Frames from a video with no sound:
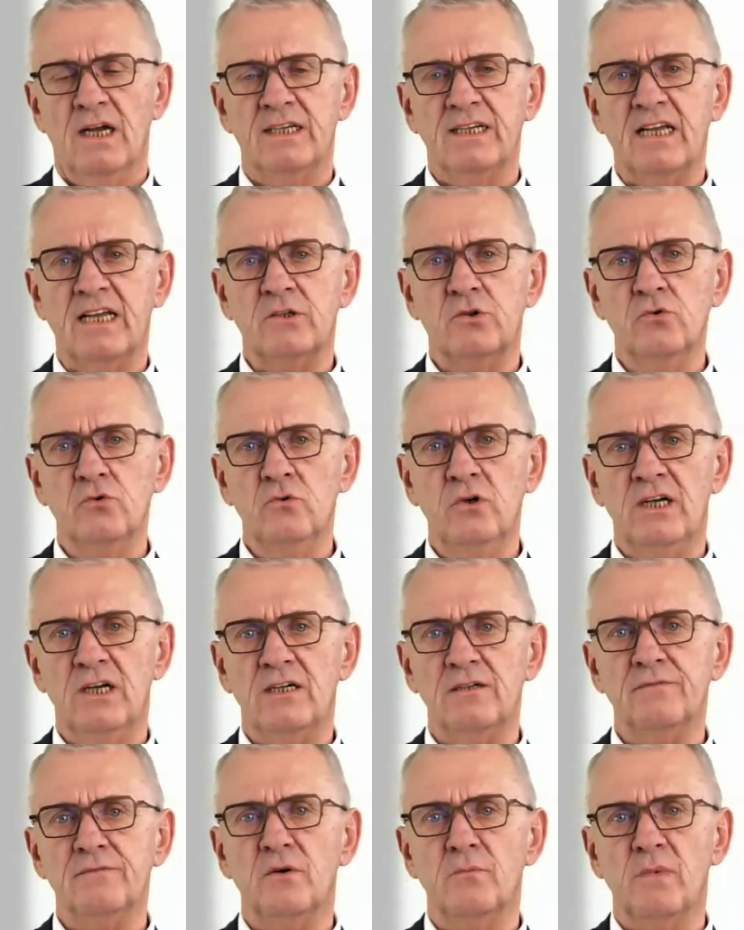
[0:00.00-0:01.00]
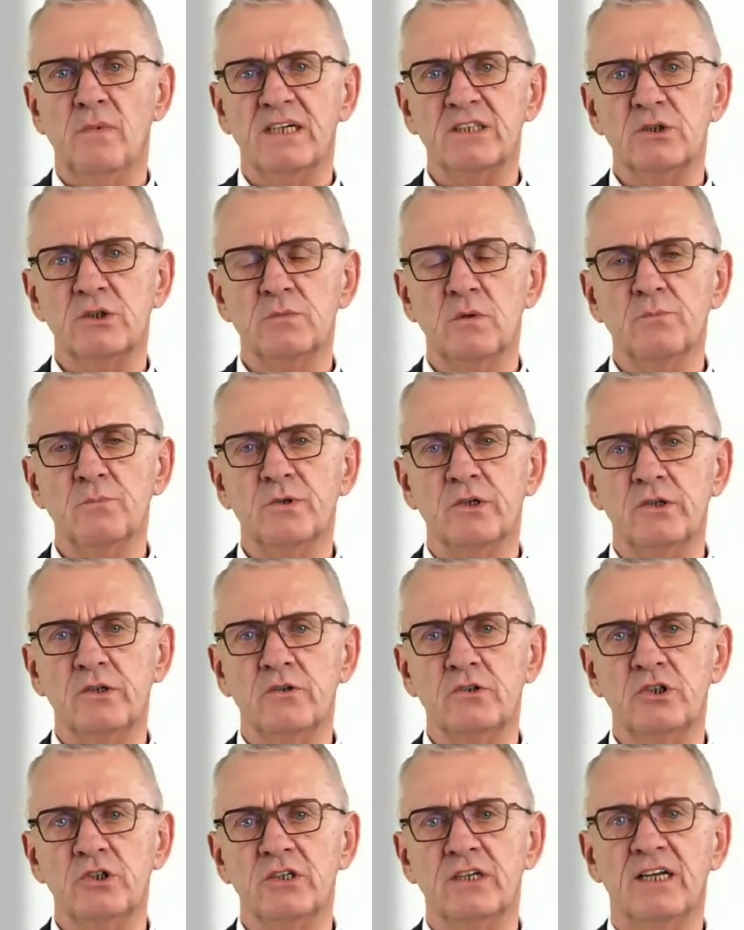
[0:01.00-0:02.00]
And that tool life for maximum
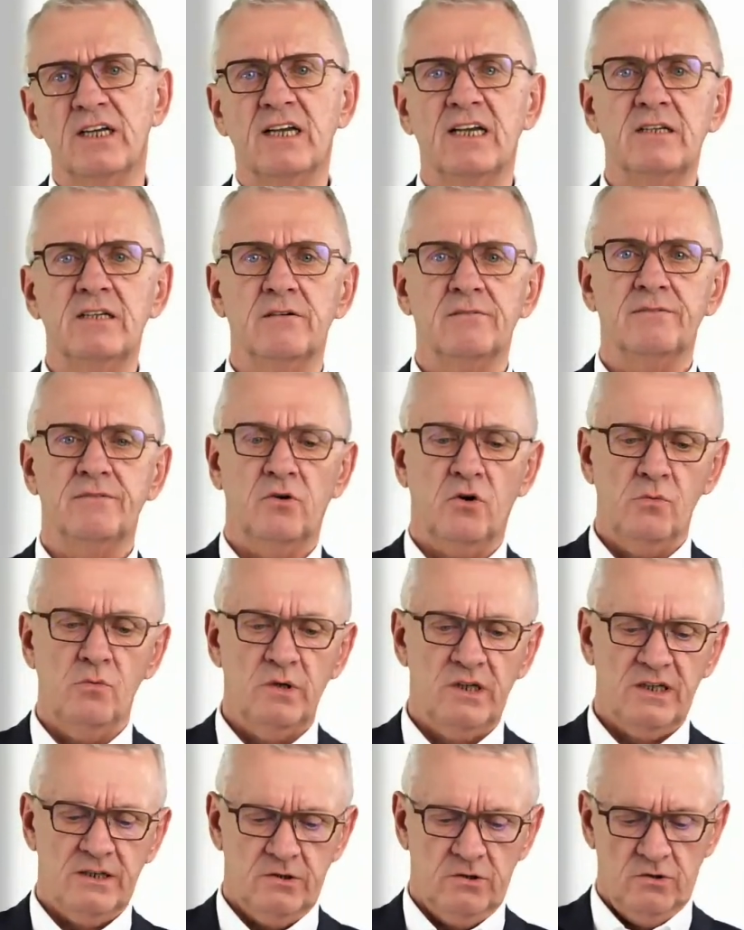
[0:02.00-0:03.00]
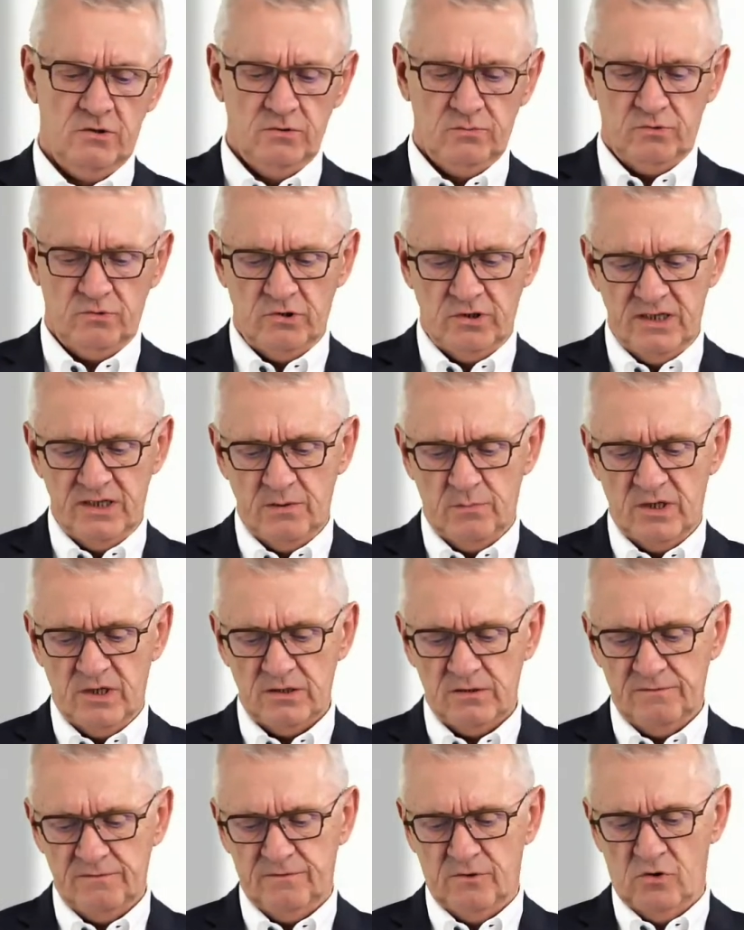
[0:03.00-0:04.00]
production, again, the formula, don't worry
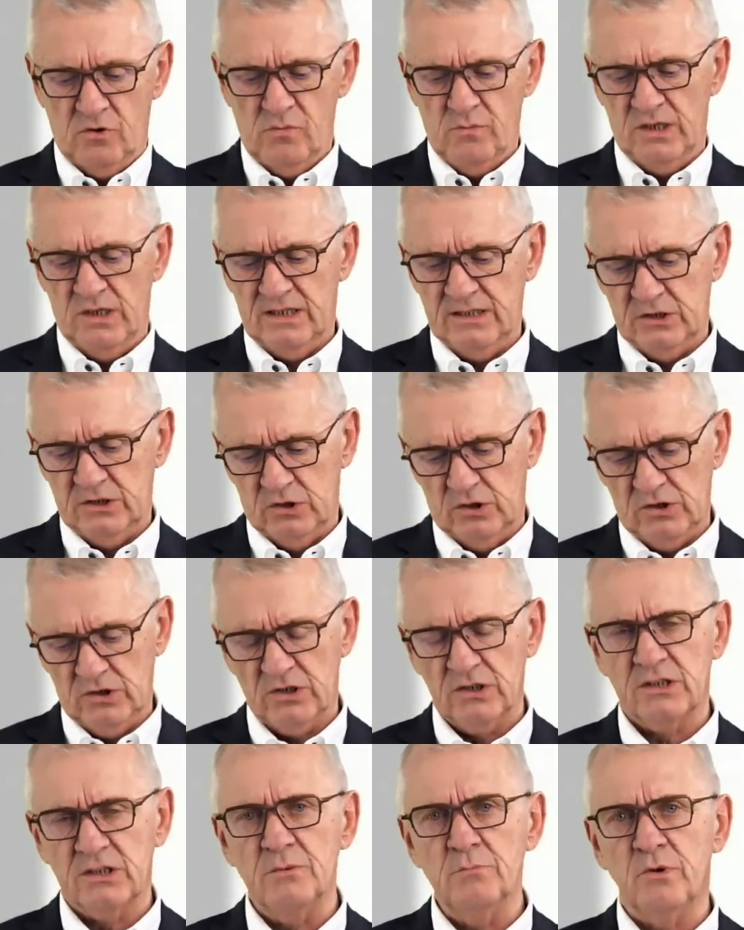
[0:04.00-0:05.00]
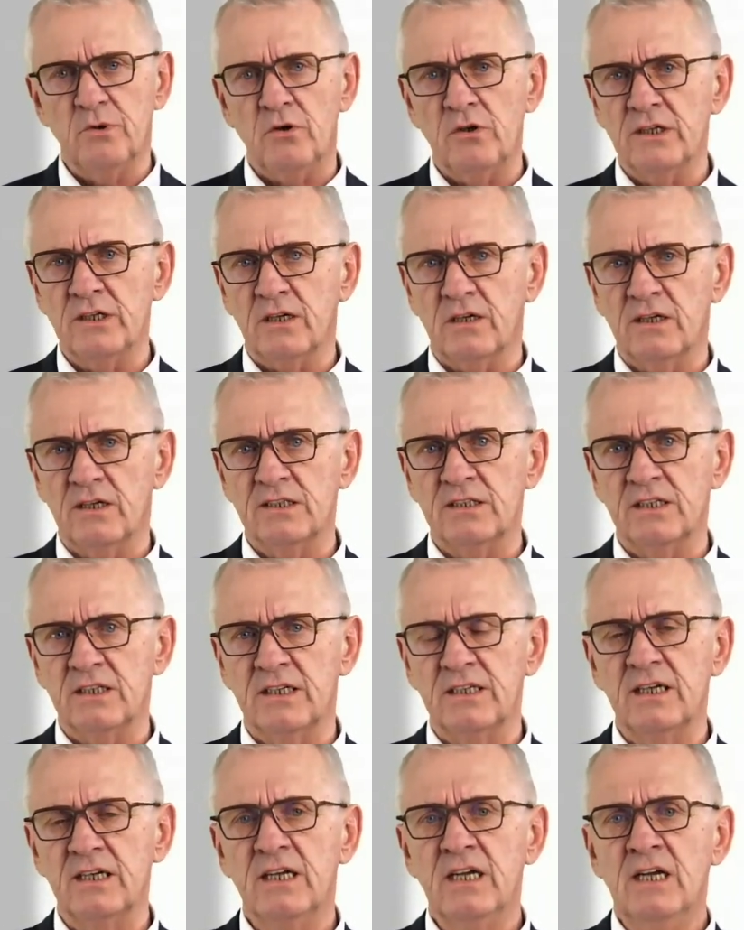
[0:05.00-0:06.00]
about the formula, it's just a symbolic
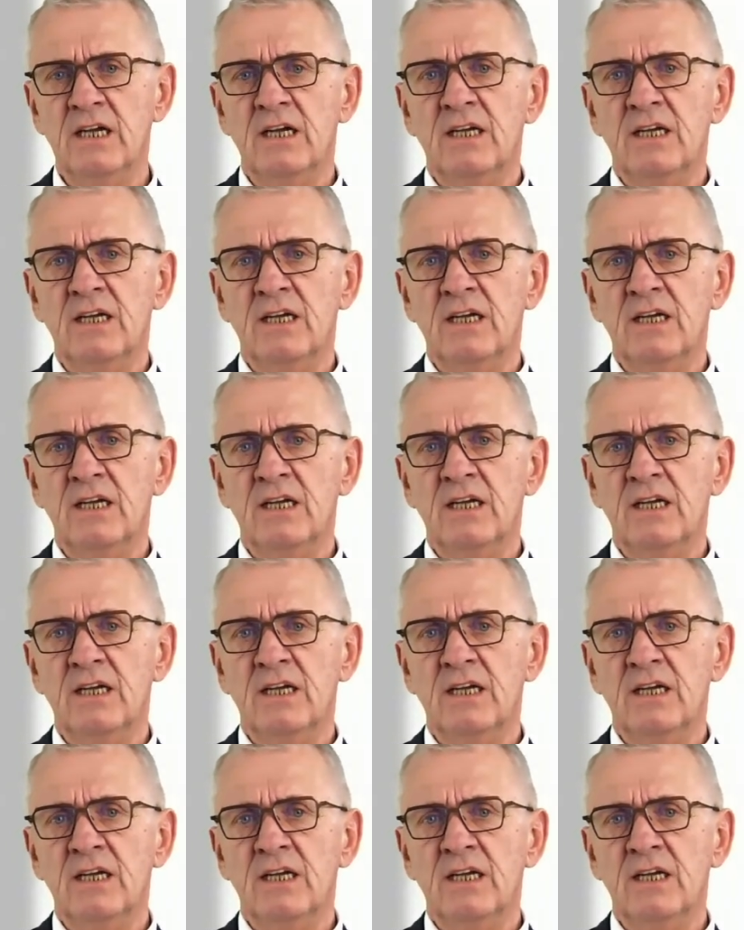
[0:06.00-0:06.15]
writing.